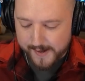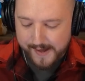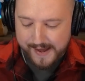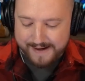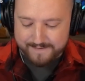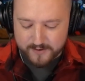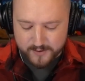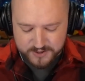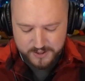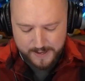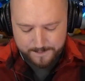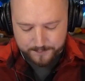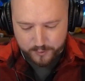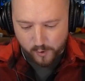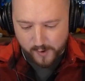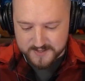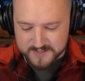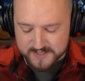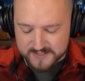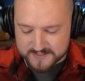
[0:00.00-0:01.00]
Even though we got
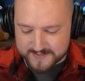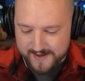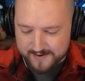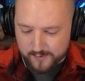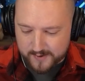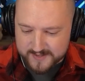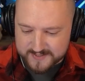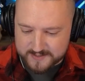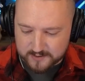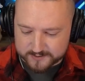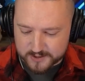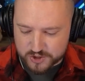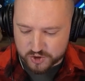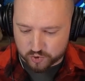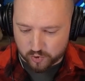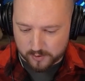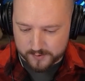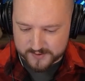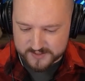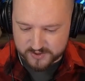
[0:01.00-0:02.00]
poison in his deck, we can still
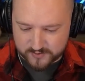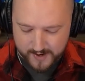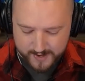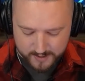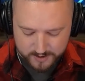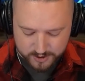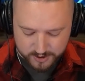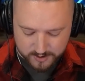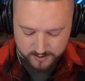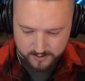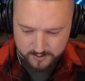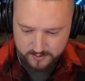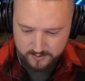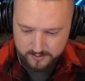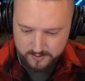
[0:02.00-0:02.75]
destroy this strategy.